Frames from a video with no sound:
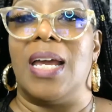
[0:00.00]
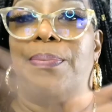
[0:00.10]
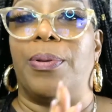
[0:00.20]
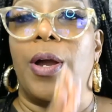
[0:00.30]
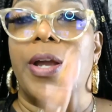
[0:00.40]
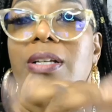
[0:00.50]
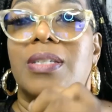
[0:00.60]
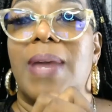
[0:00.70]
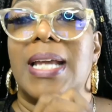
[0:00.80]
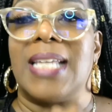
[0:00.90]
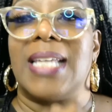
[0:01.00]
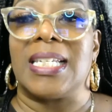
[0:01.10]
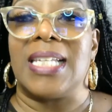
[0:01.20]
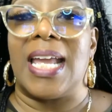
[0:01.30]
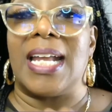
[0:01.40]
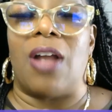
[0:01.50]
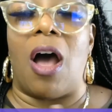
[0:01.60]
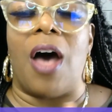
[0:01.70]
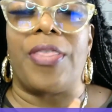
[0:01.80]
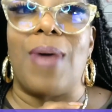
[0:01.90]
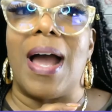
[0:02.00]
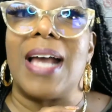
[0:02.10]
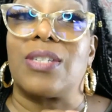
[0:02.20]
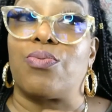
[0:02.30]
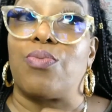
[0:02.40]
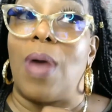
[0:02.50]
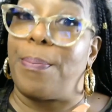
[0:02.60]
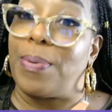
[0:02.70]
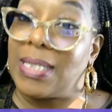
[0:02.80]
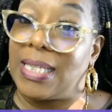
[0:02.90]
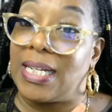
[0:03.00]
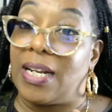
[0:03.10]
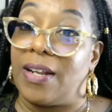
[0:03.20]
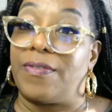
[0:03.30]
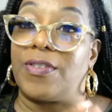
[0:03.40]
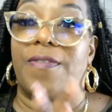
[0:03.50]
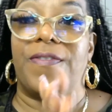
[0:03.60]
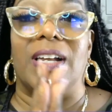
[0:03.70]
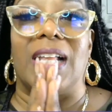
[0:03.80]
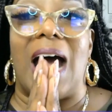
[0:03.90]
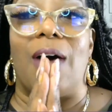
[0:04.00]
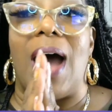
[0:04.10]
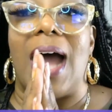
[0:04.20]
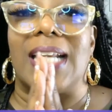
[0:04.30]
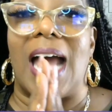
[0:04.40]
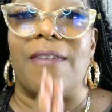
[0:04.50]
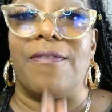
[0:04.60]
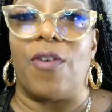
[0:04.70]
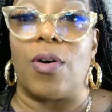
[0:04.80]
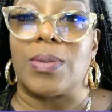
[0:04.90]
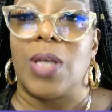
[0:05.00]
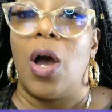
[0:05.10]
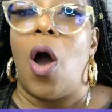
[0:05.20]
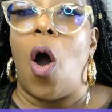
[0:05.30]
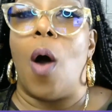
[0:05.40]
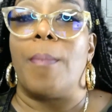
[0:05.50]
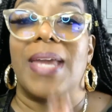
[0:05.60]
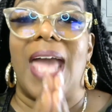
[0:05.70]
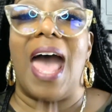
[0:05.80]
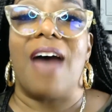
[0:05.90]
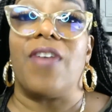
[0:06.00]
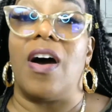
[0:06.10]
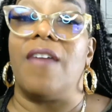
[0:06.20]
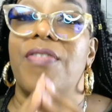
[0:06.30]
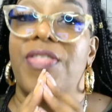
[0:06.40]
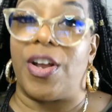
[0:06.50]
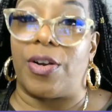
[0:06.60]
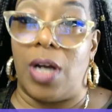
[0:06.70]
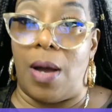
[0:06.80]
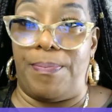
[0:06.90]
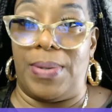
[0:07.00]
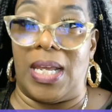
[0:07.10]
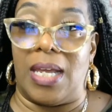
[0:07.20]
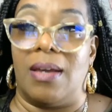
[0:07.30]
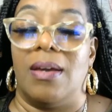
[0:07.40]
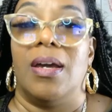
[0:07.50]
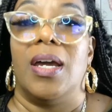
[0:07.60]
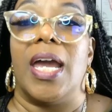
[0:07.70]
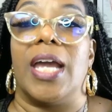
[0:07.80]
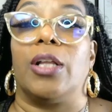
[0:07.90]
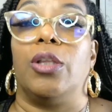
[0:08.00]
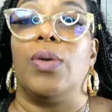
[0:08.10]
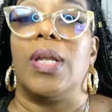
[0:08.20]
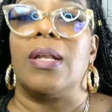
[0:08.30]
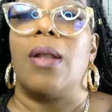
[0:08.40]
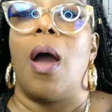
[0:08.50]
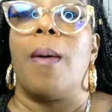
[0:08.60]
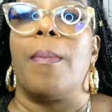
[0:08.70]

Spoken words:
employers may designate an authorized representative to fill out I-9 forms on behalf of their company, including